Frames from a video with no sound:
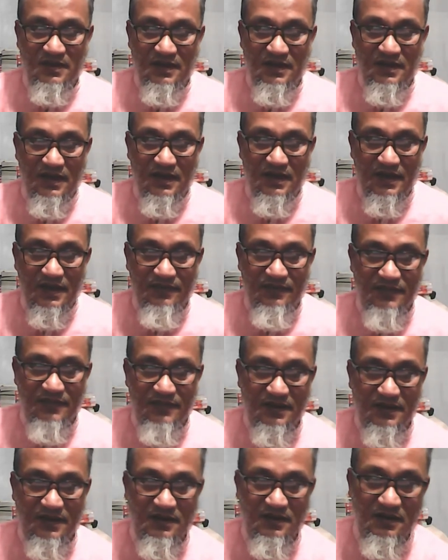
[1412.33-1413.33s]
And
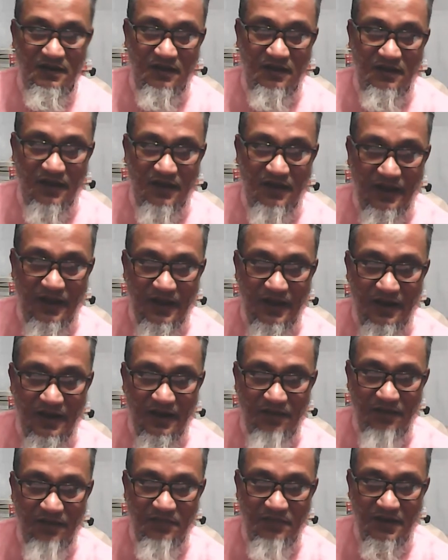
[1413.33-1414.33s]
then
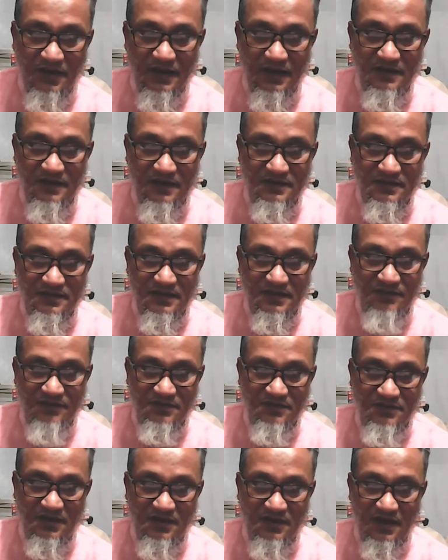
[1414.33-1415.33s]
have and
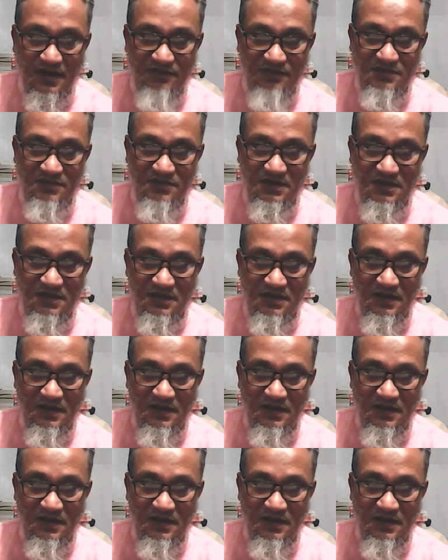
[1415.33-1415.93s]
subscribed.